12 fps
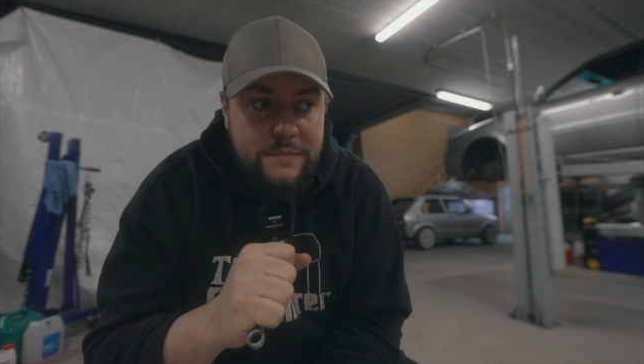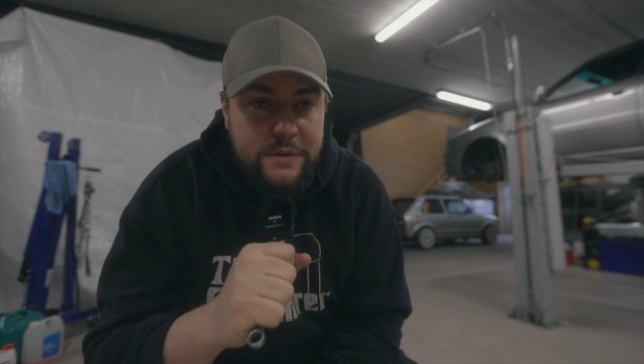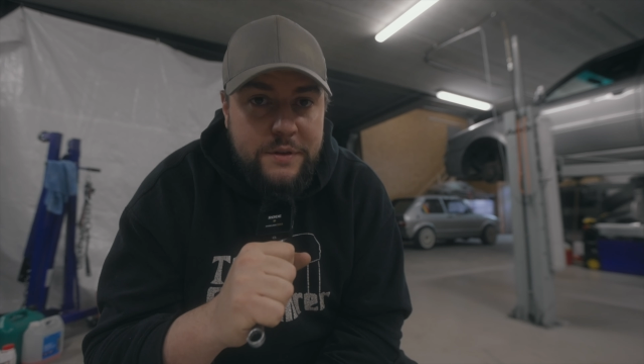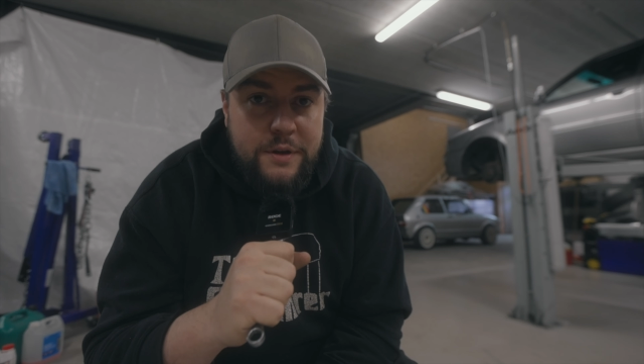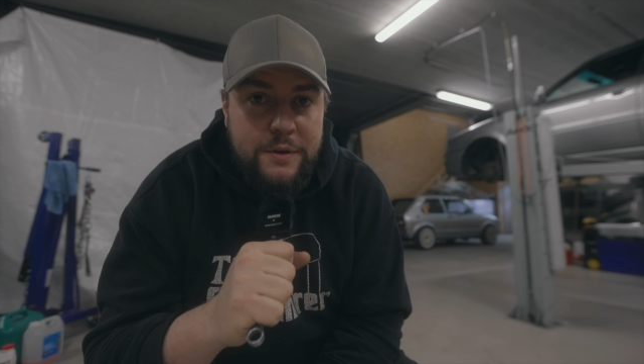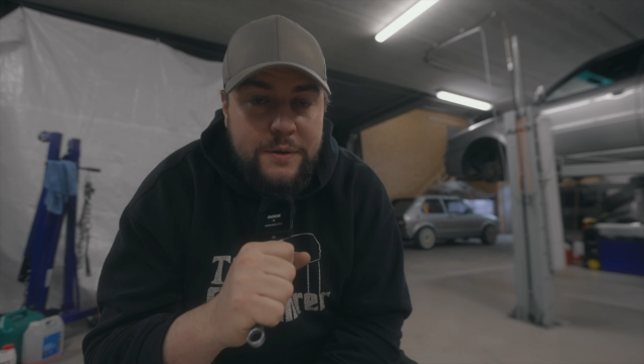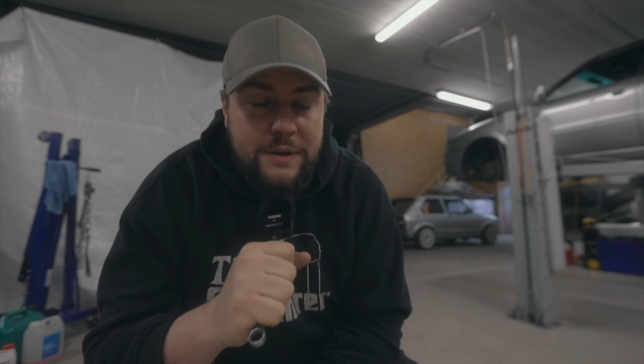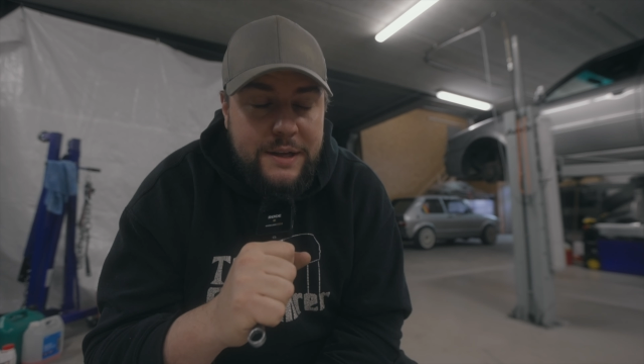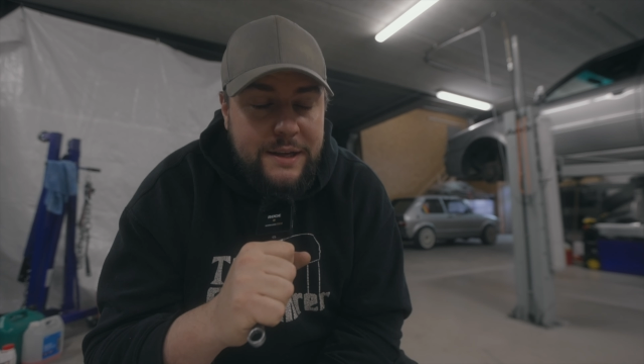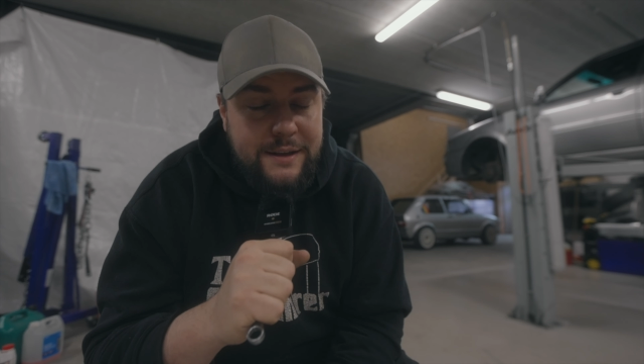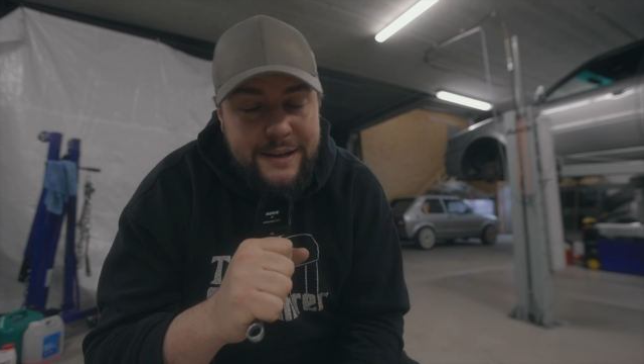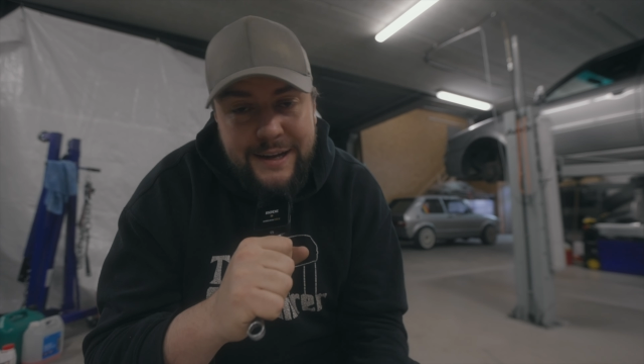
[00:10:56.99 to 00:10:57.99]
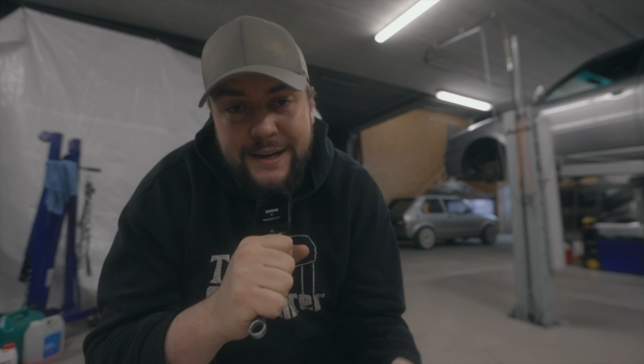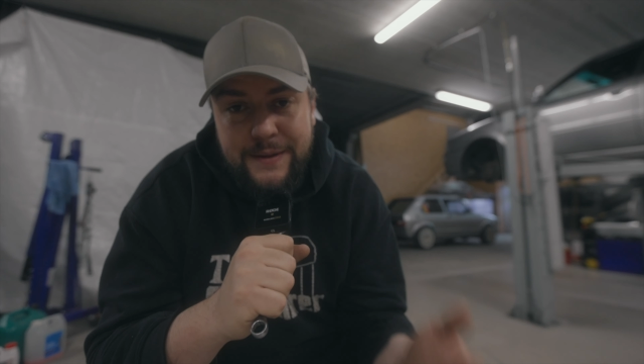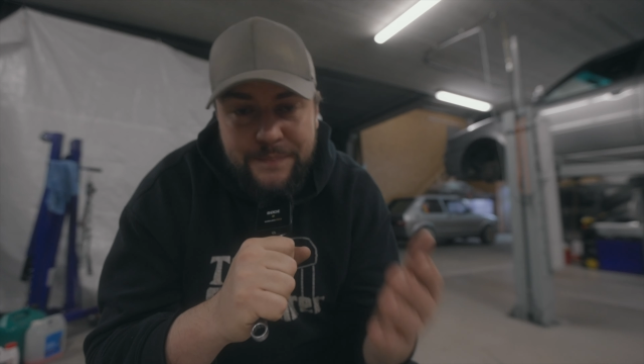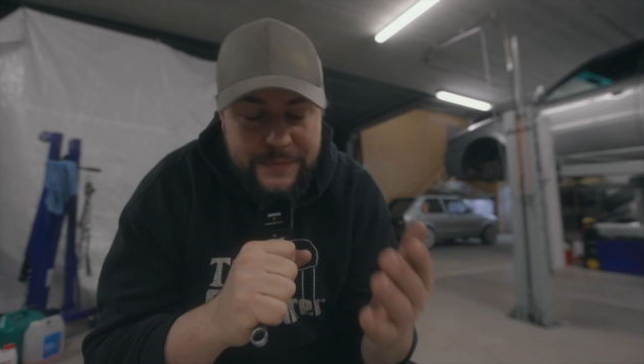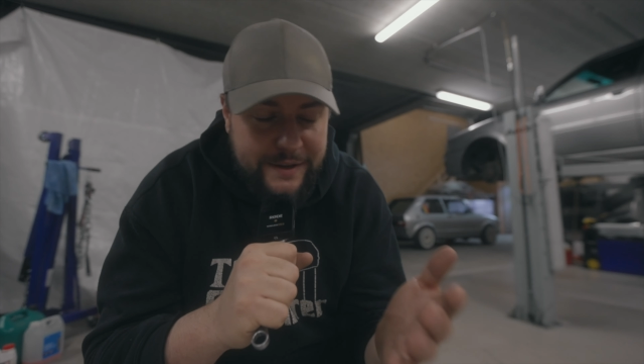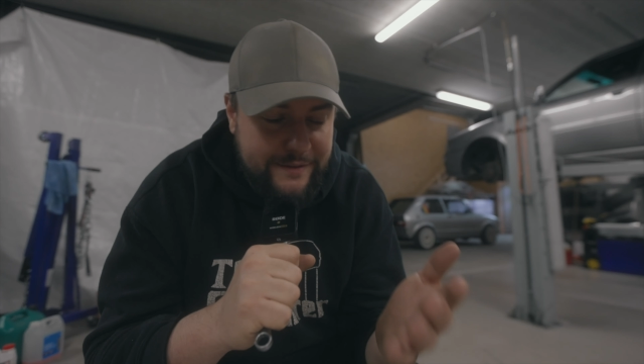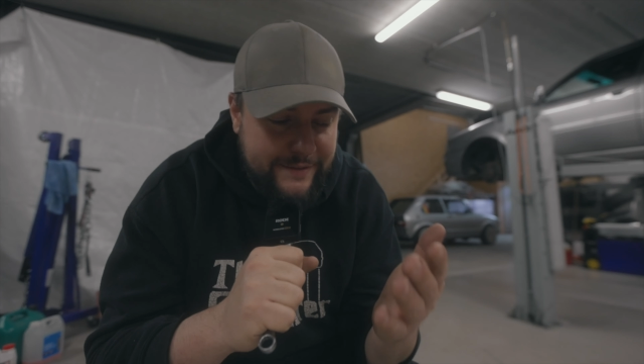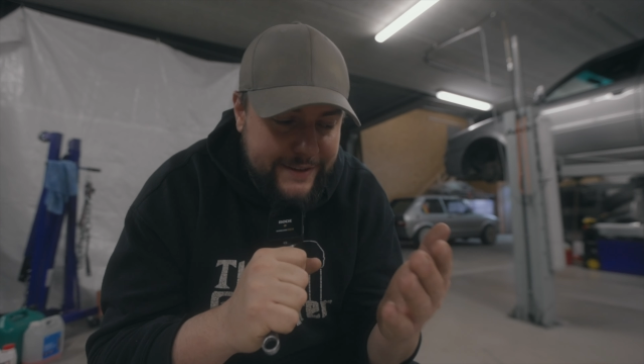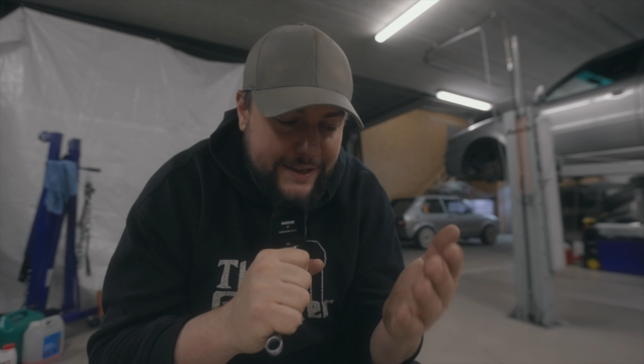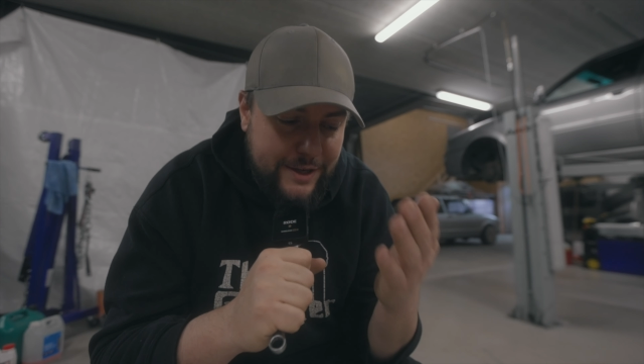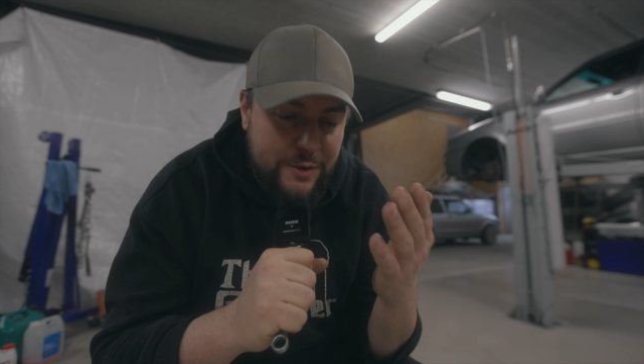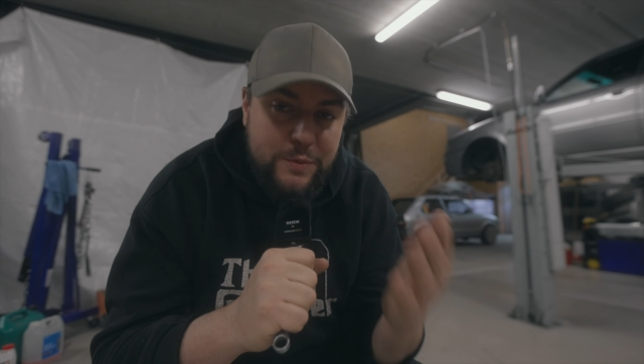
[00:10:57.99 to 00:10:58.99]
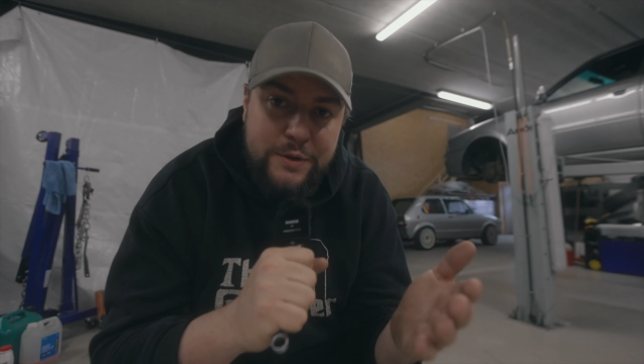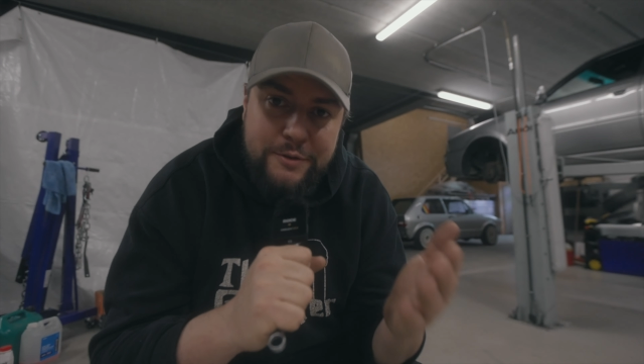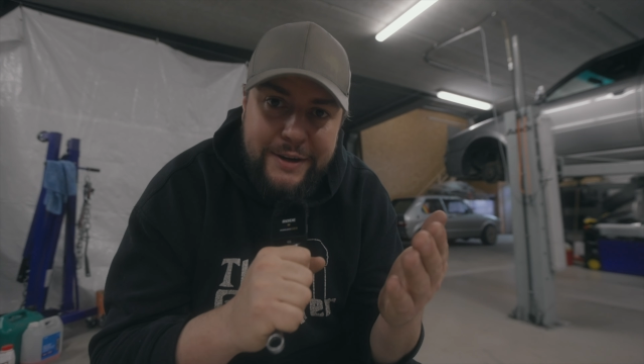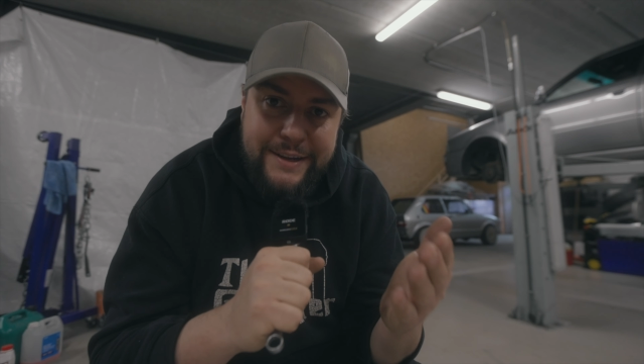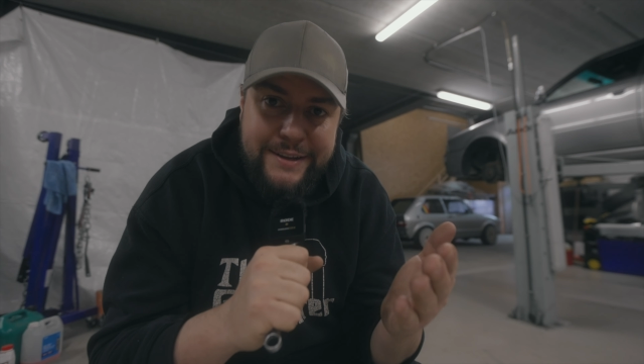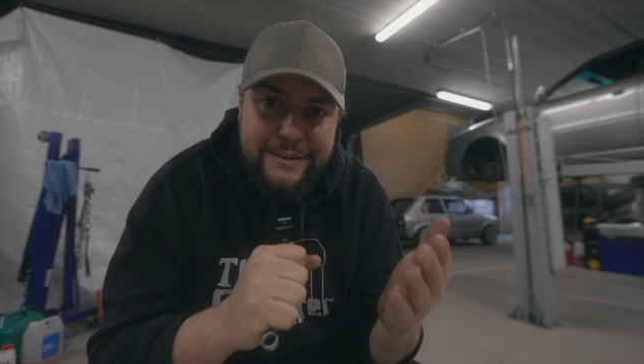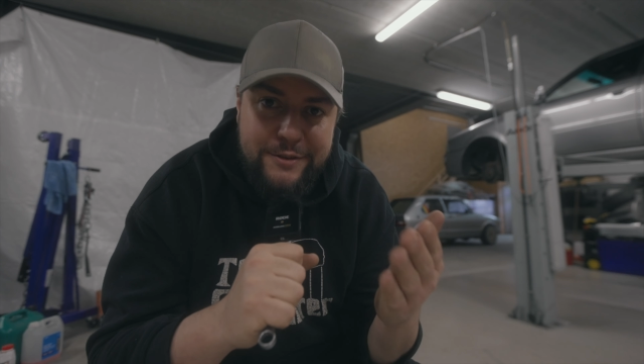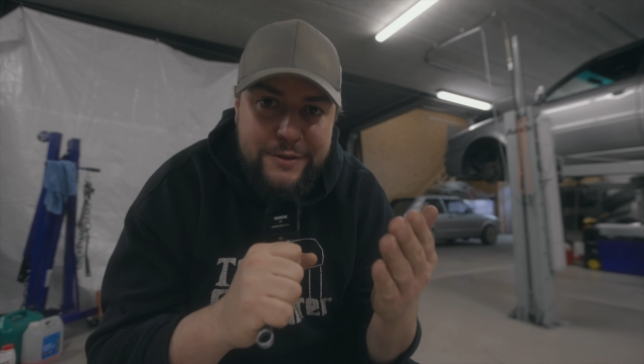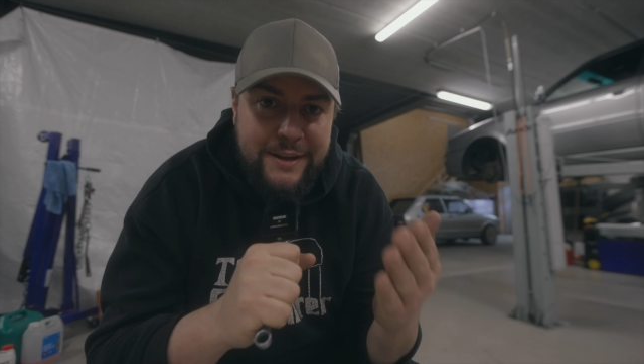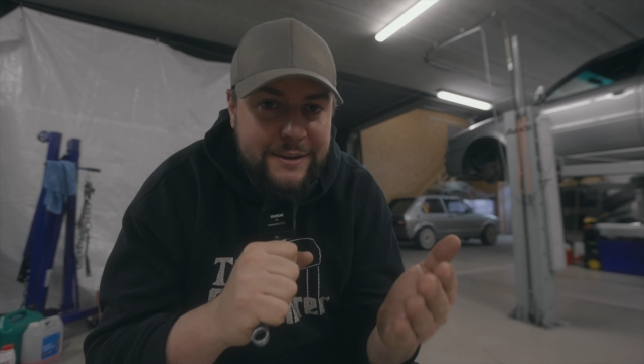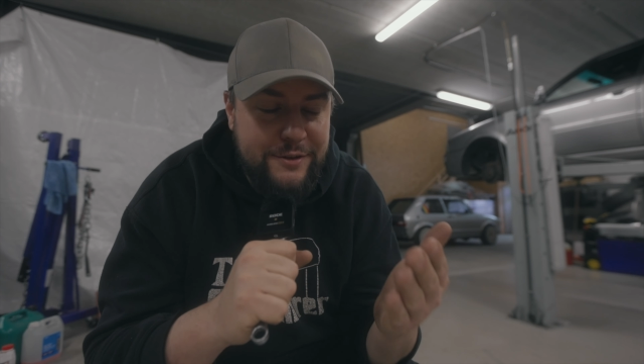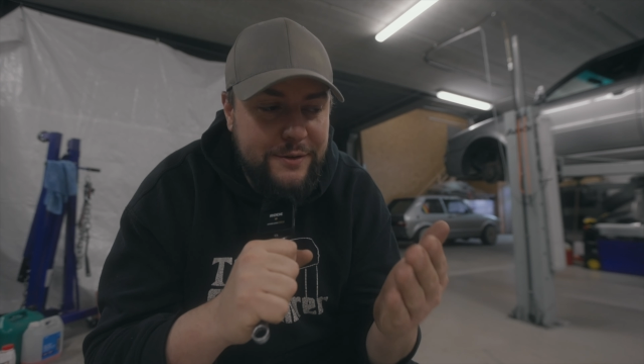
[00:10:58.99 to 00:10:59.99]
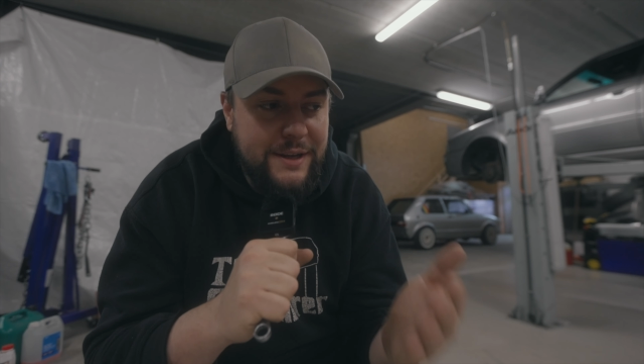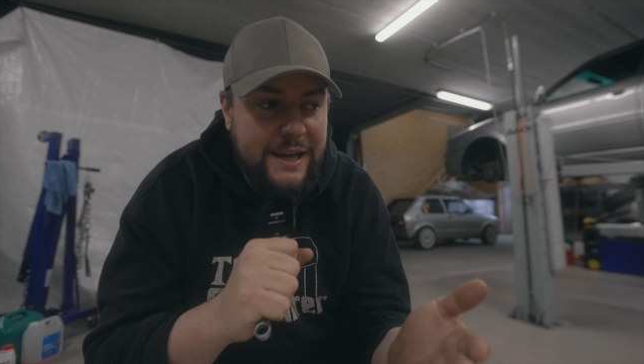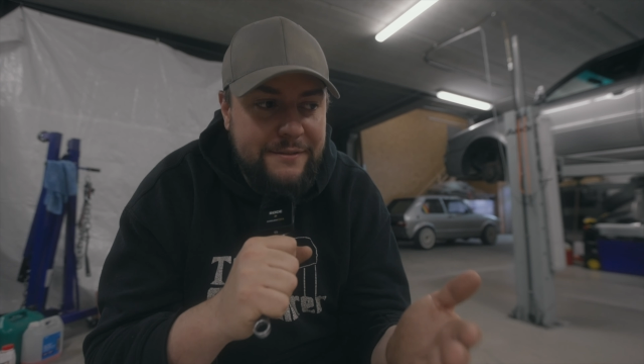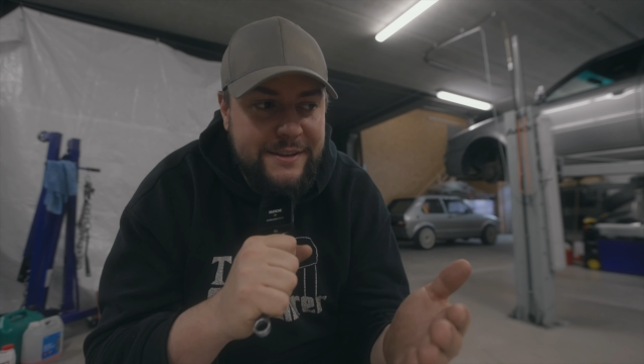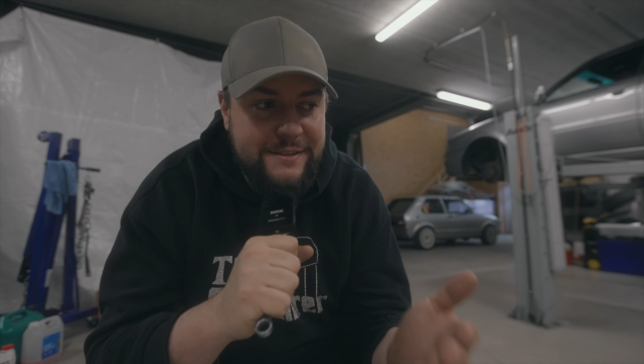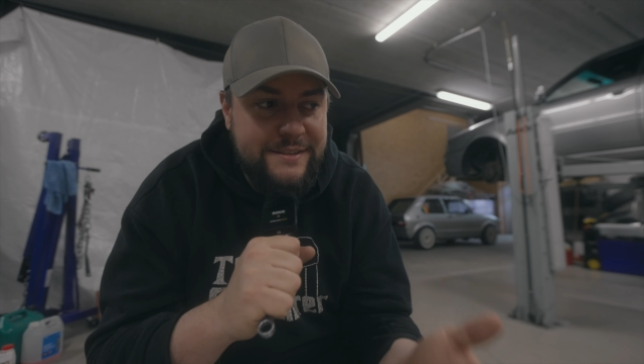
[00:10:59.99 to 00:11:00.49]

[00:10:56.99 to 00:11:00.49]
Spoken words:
So yeah, as I said, I'm wondering, do you have this